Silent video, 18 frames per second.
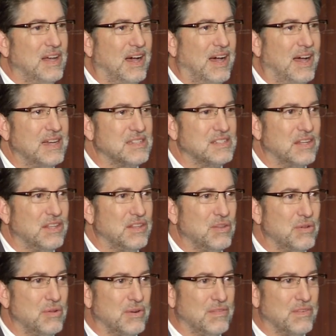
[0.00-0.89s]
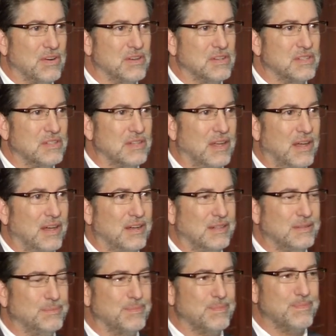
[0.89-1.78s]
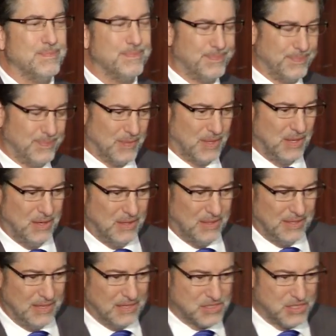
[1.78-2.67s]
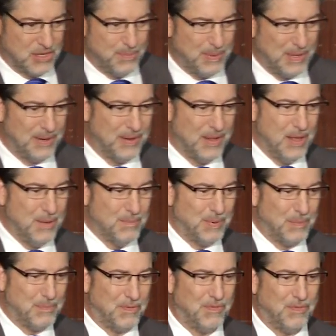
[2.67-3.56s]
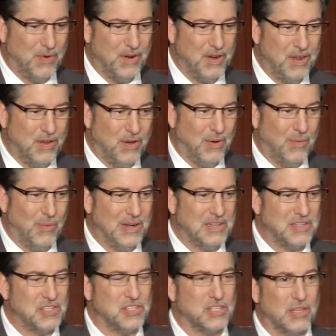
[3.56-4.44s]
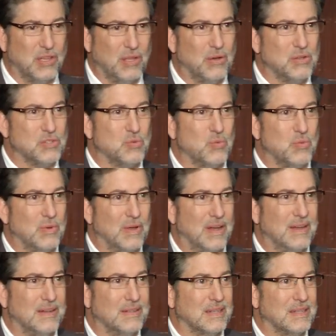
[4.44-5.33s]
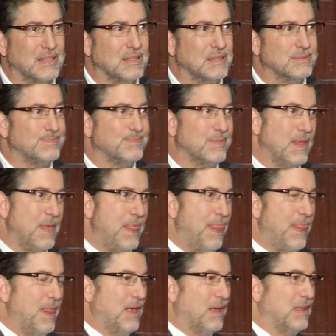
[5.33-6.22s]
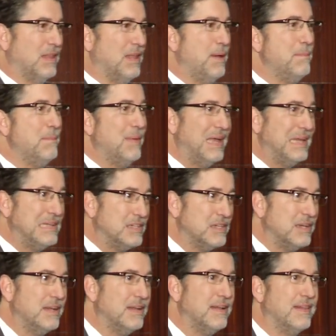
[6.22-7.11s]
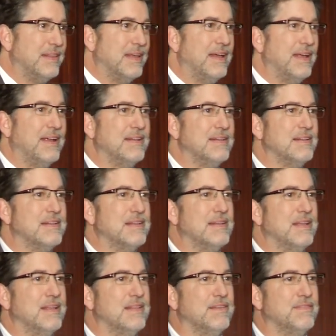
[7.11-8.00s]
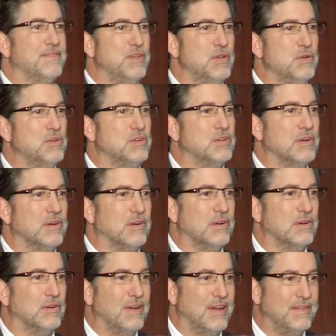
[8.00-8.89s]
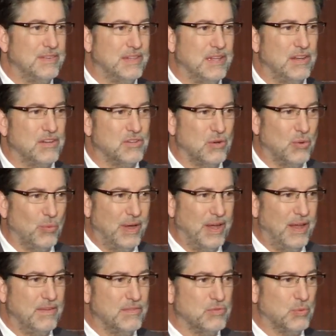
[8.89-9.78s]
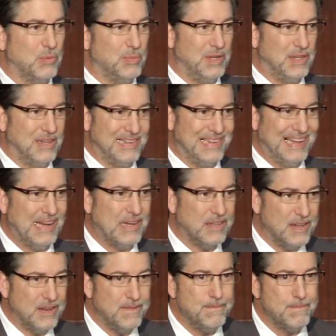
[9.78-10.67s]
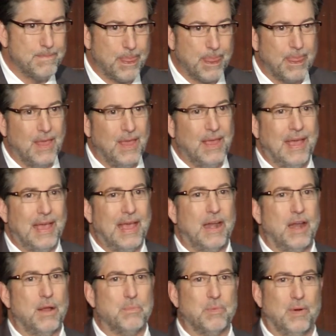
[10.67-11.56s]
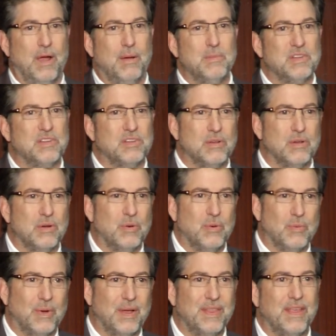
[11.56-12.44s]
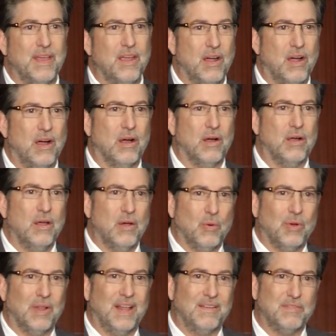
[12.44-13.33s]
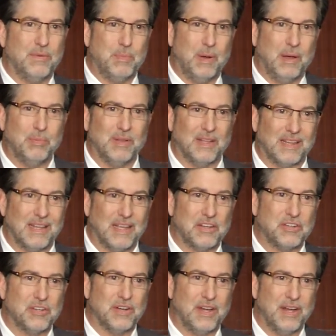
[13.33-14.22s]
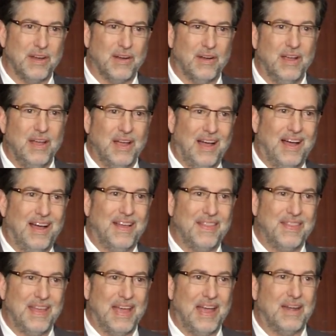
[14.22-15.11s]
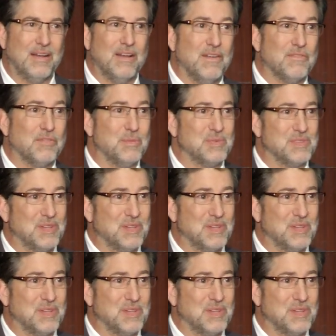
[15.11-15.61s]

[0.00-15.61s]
Eyes on the Universe um, uh, exhibit. But before you go, I want to just close. Uh, Clem mentioned that in the future, gravitational waves will be detected. And I promise you, when they are, we'll have a public lecture here on that from